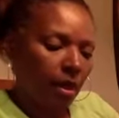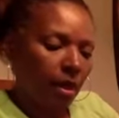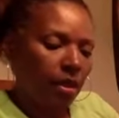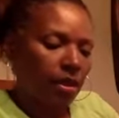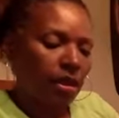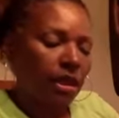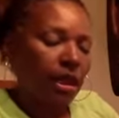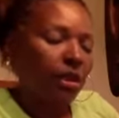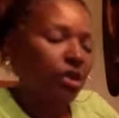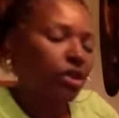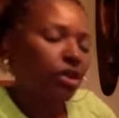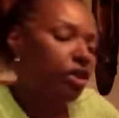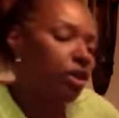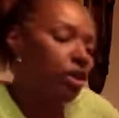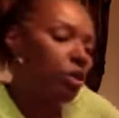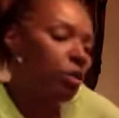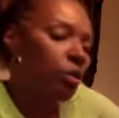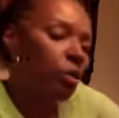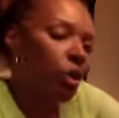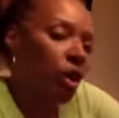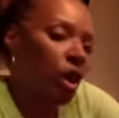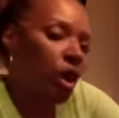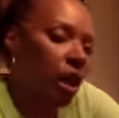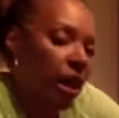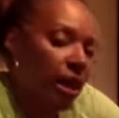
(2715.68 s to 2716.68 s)
Now, do you
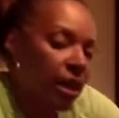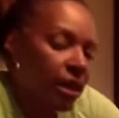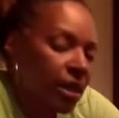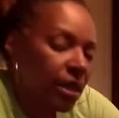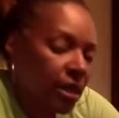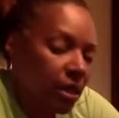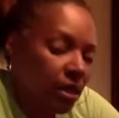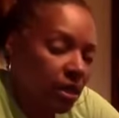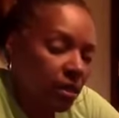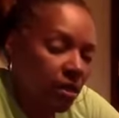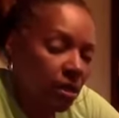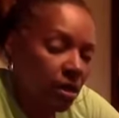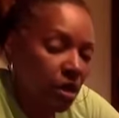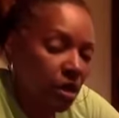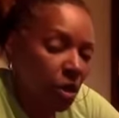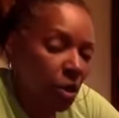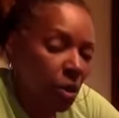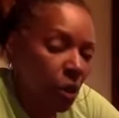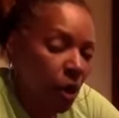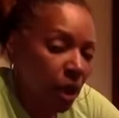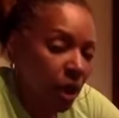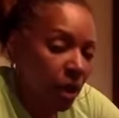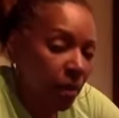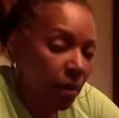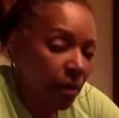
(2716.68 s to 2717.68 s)
want
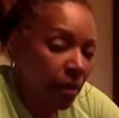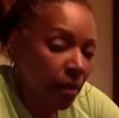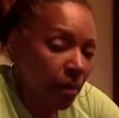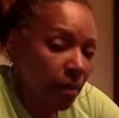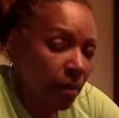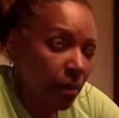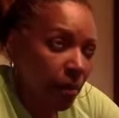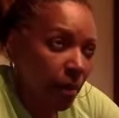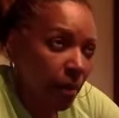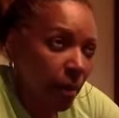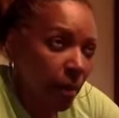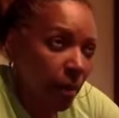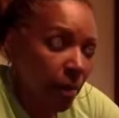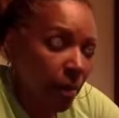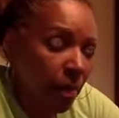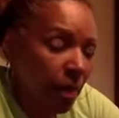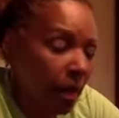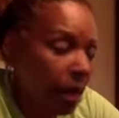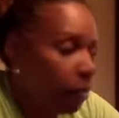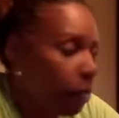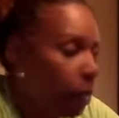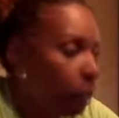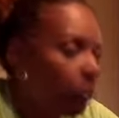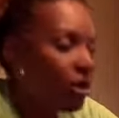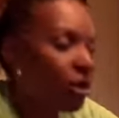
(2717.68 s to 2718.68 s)
them,
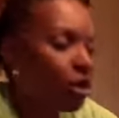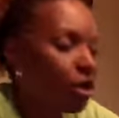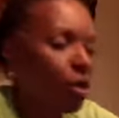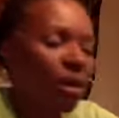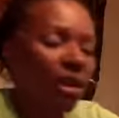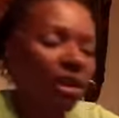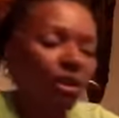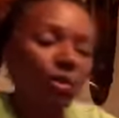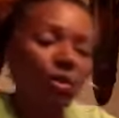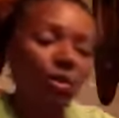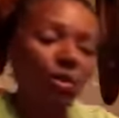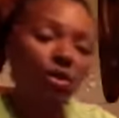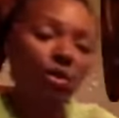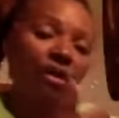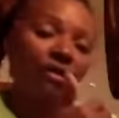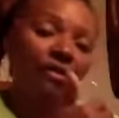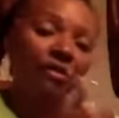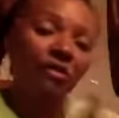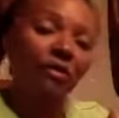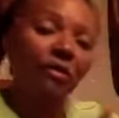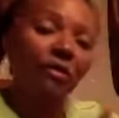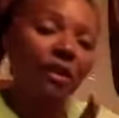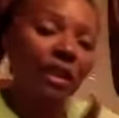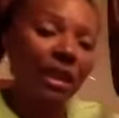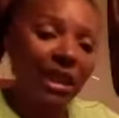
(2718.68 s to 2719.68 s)
what we're doing is we're doing
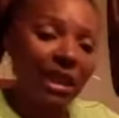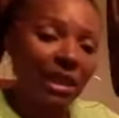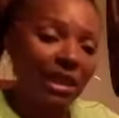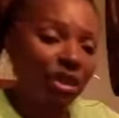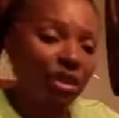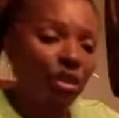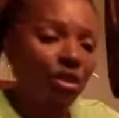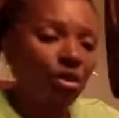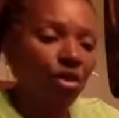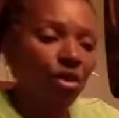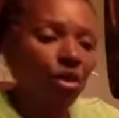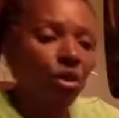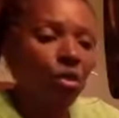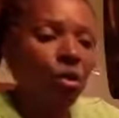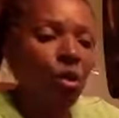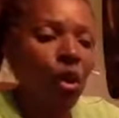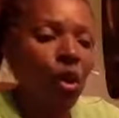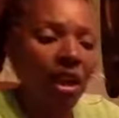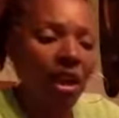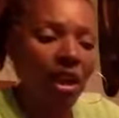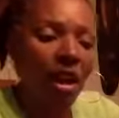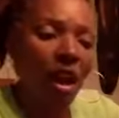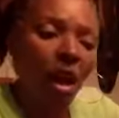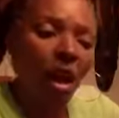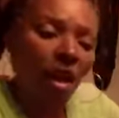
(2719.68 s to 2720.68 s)
fringe. Do you
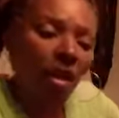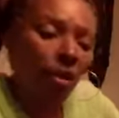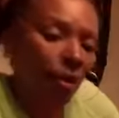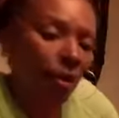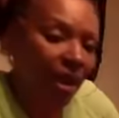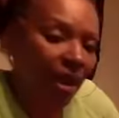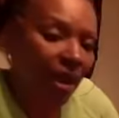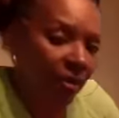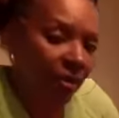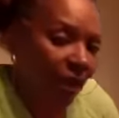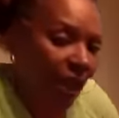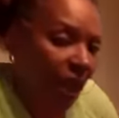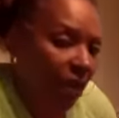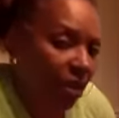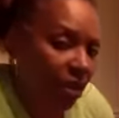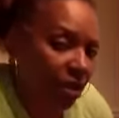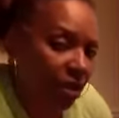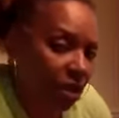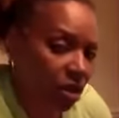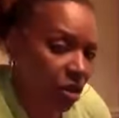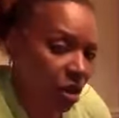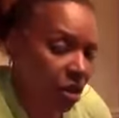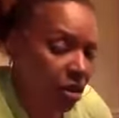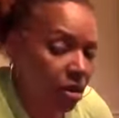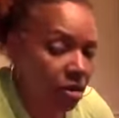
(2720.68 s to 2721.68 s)
want it all the way around the
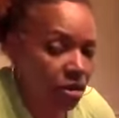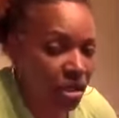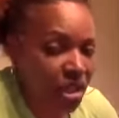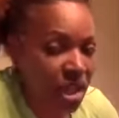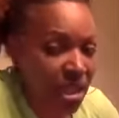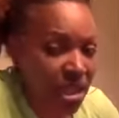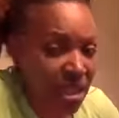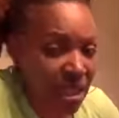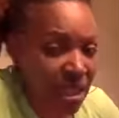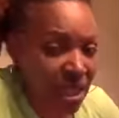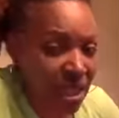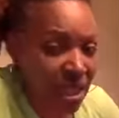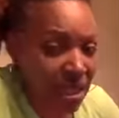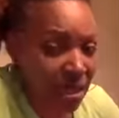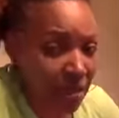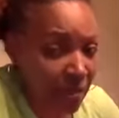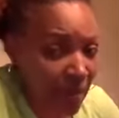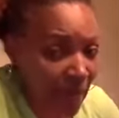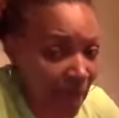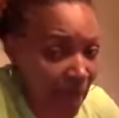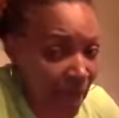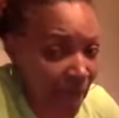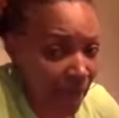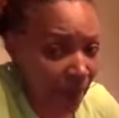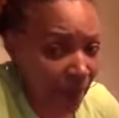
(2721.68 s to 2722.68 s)
shirt or just in the
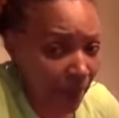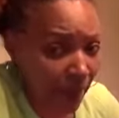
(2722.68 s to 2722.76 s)
back?